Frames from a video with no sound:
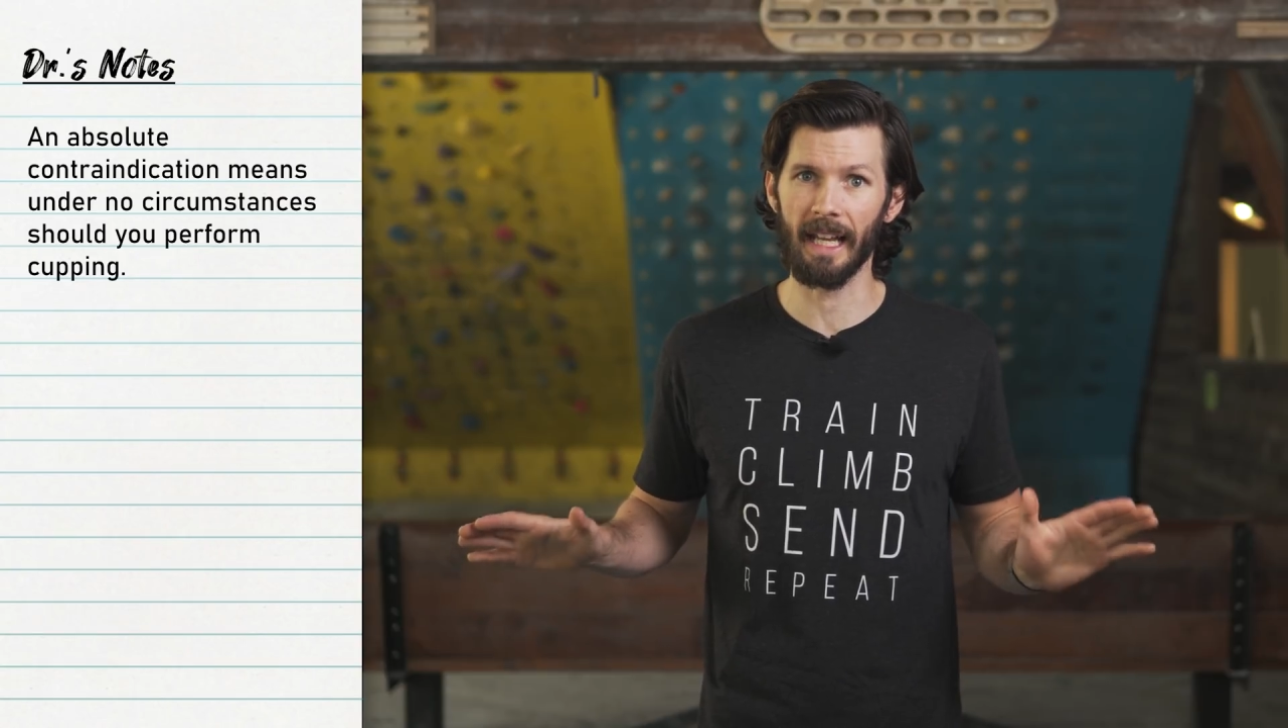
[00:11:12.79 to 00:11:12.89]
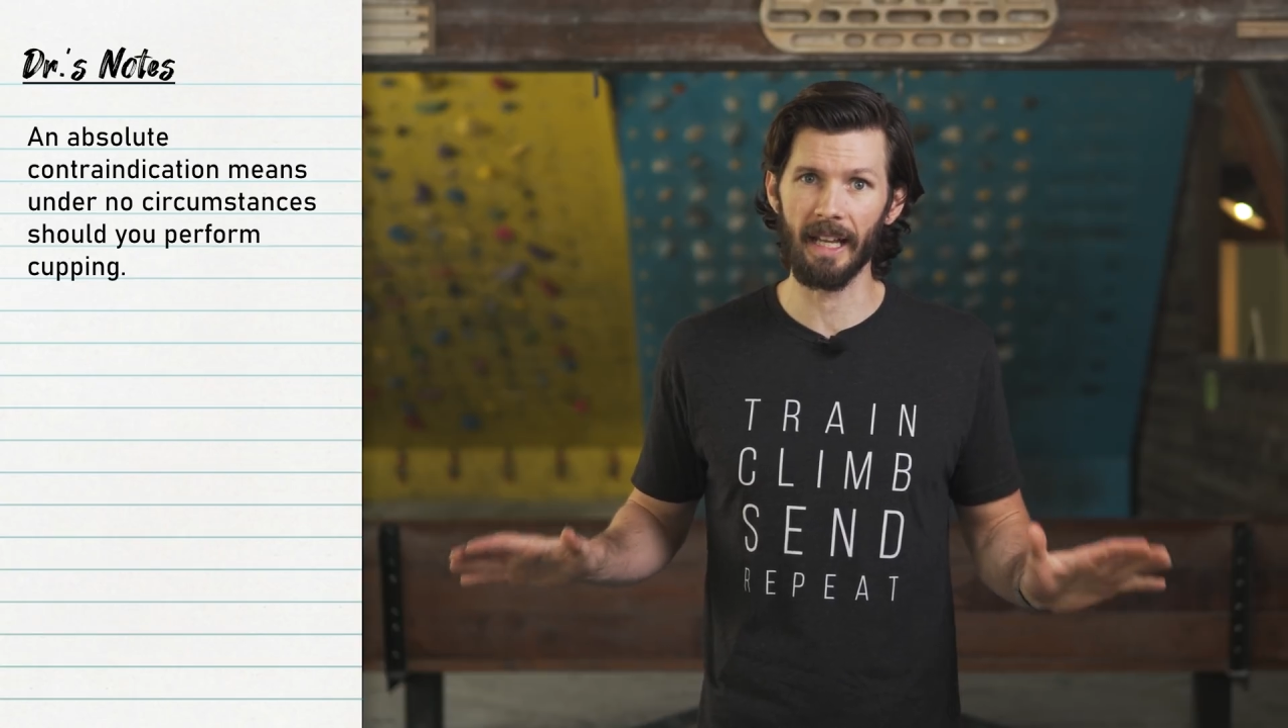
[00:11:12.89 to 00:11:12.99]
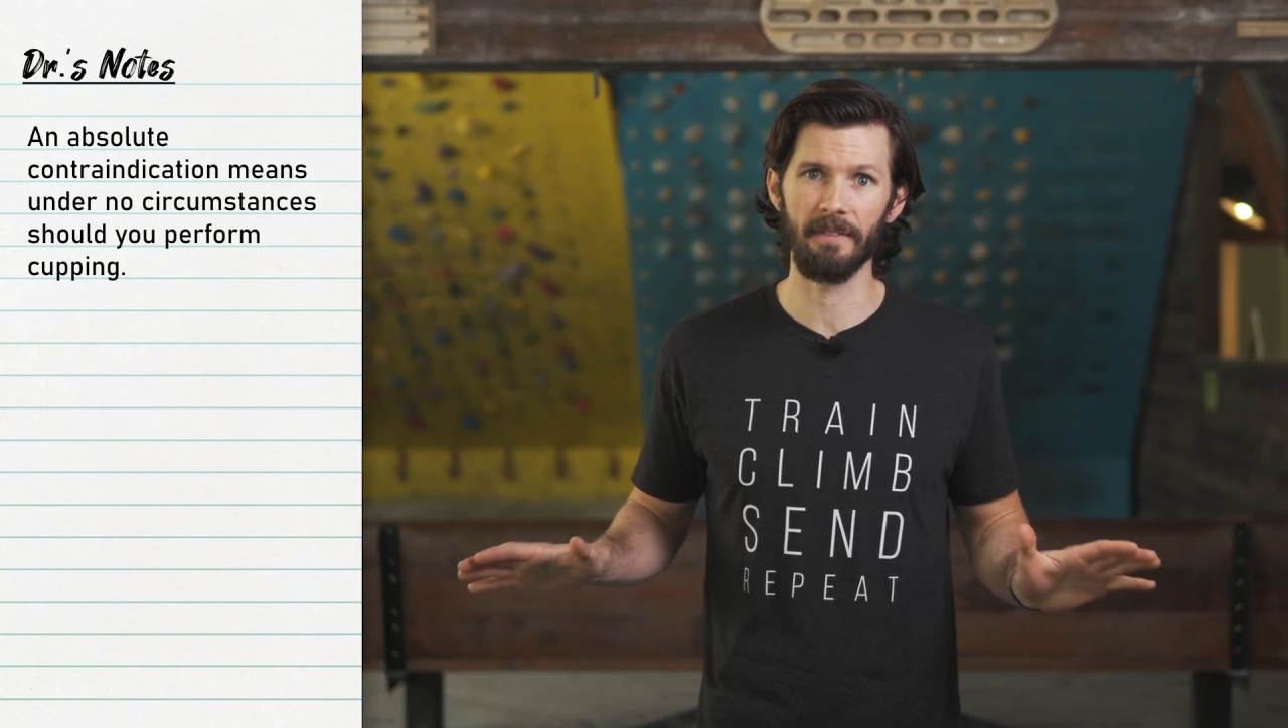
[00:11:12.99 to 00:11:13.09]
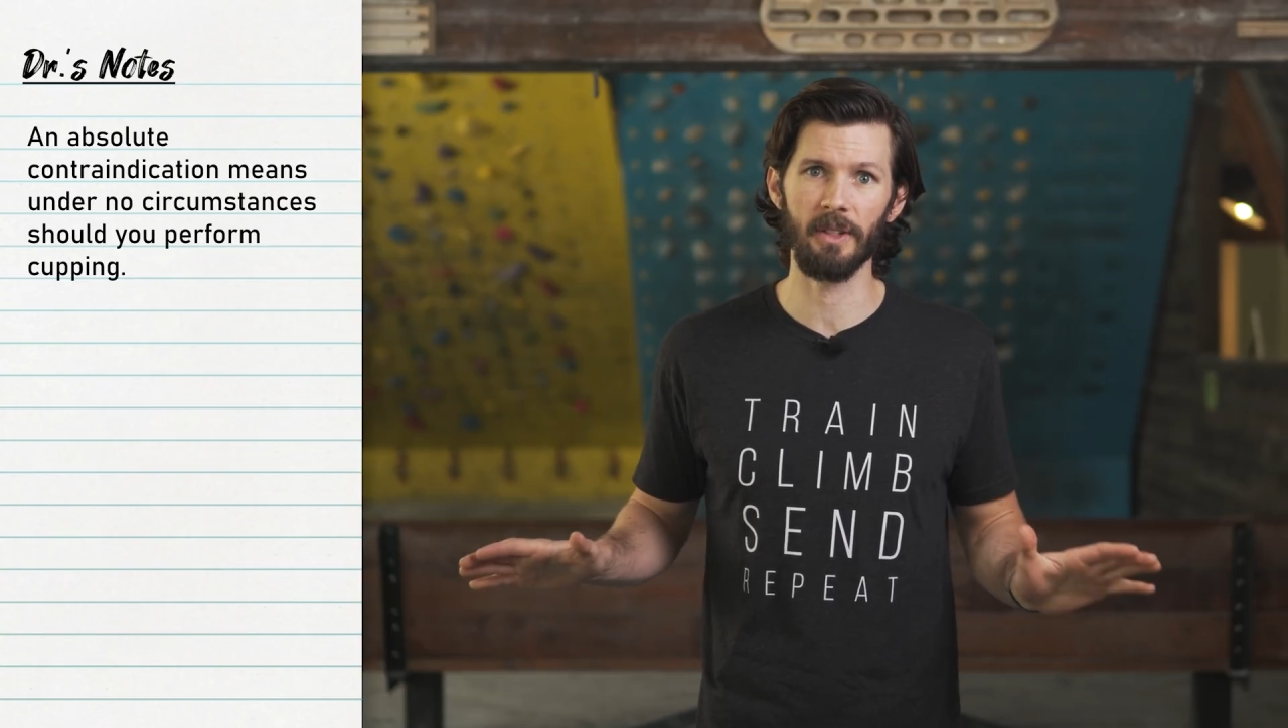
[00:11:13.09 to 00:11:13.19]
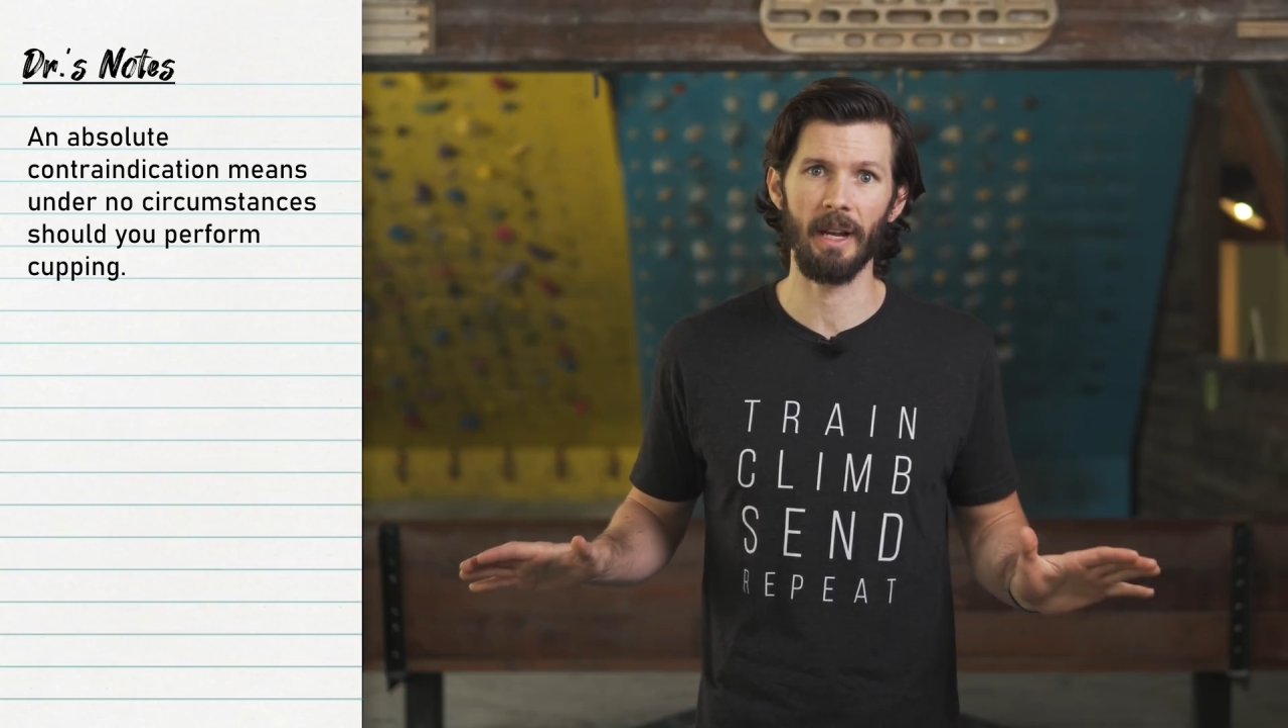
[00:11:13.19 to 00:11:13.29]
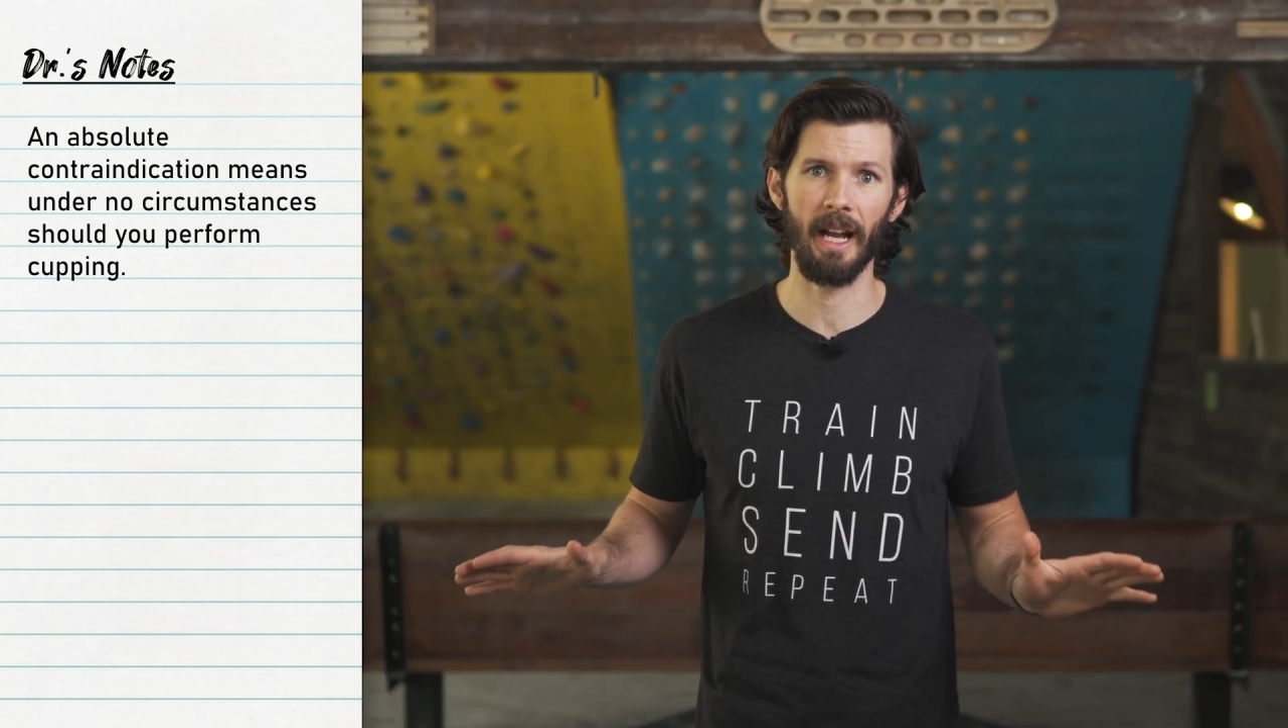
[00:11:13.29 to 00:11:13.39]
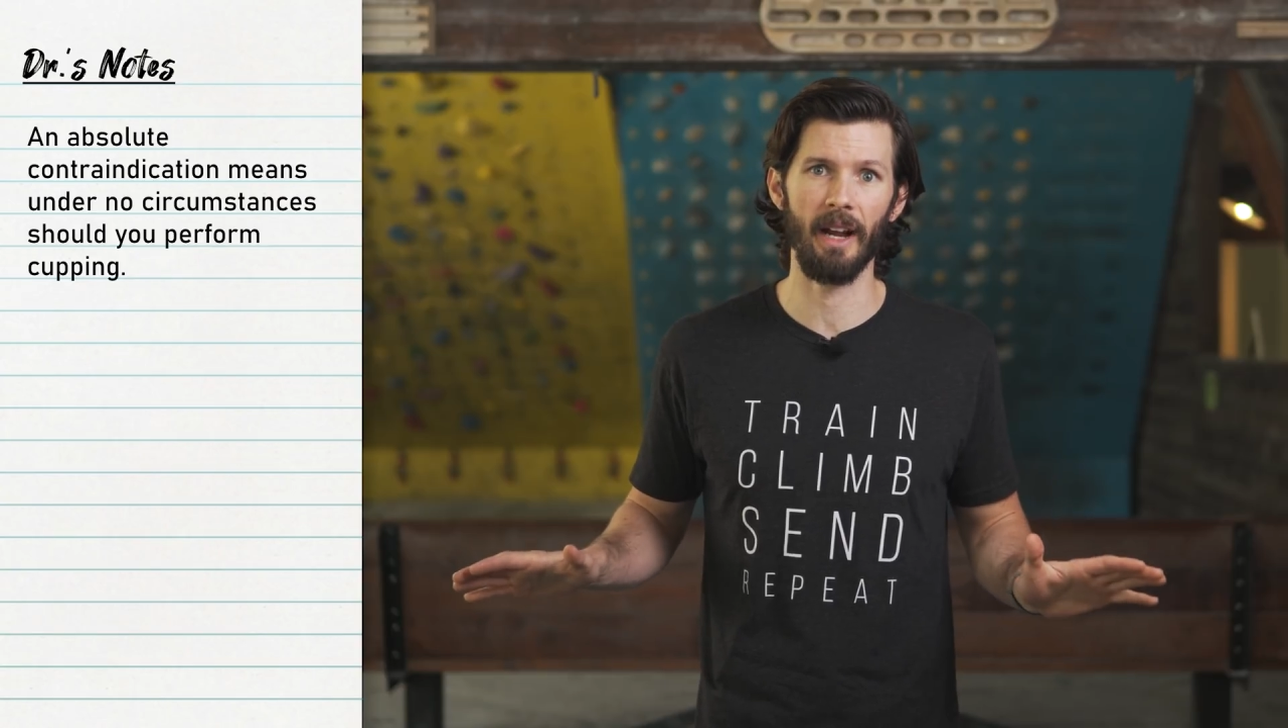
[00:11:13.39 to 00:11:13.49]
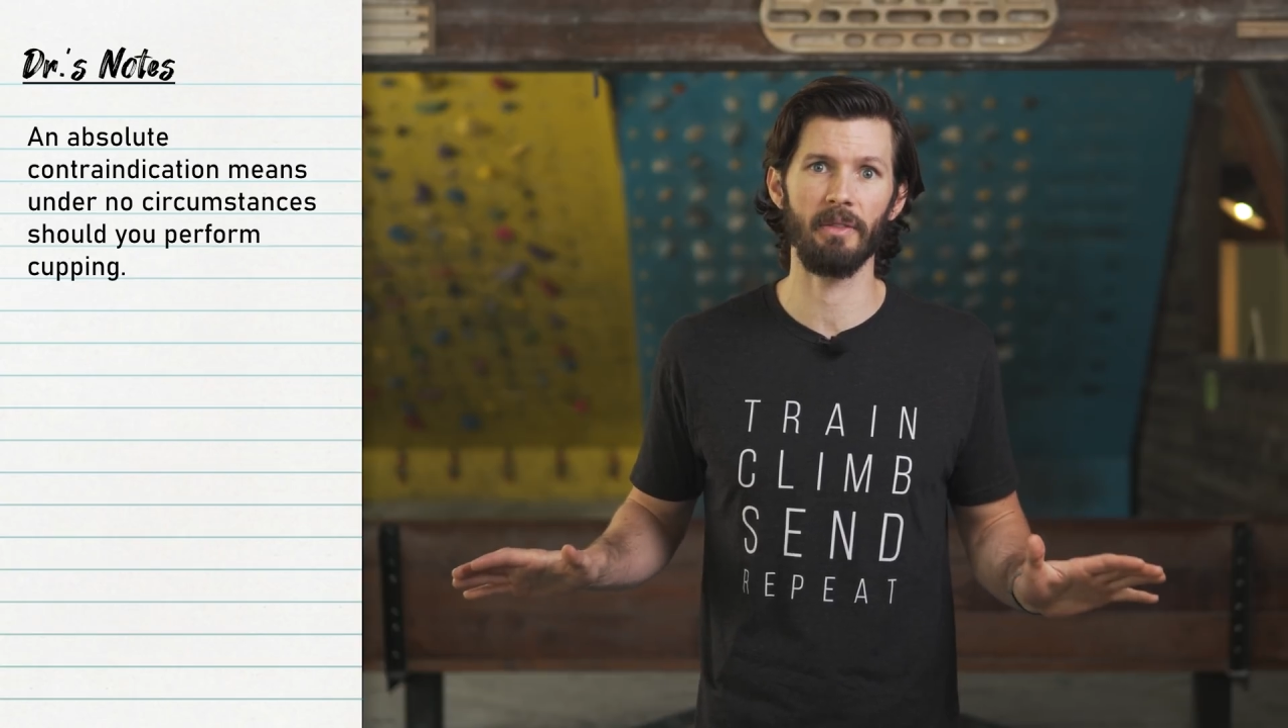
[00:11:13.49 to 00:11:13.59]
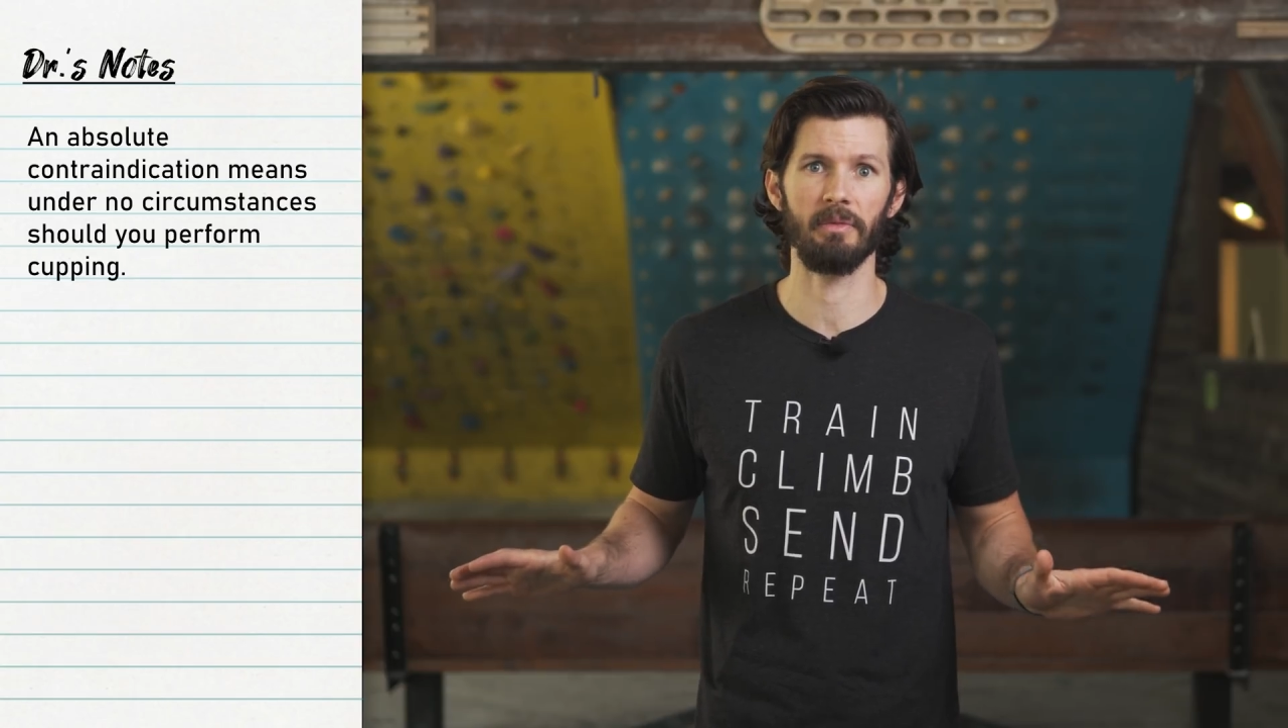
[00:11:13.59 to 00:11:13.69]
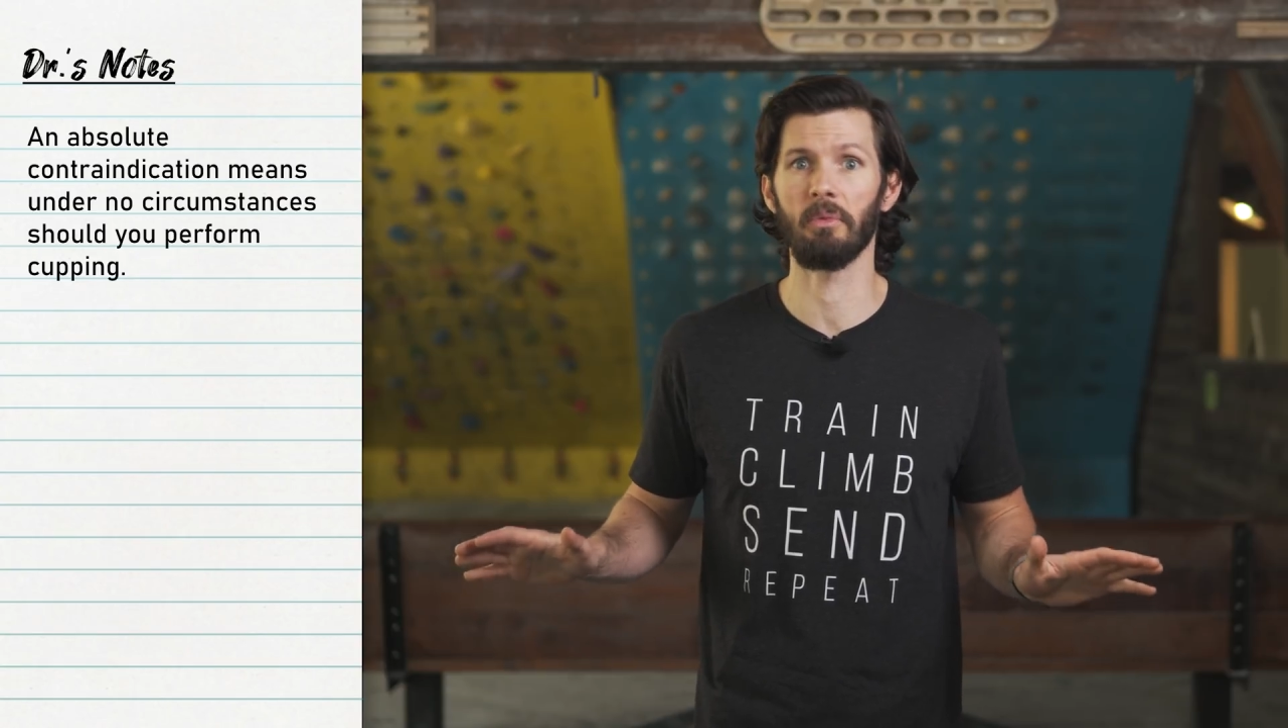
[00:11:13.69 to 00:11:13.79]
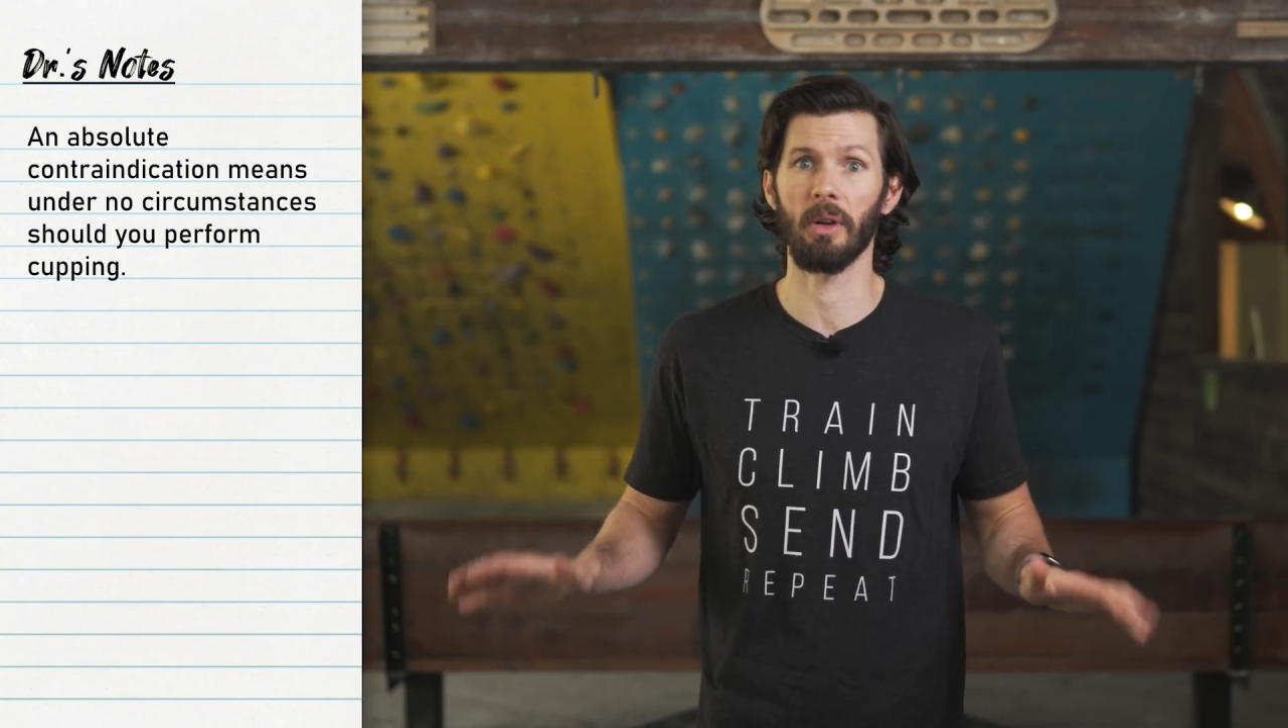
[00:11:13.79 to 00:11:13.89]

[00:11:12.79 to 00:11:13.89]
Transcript: if you have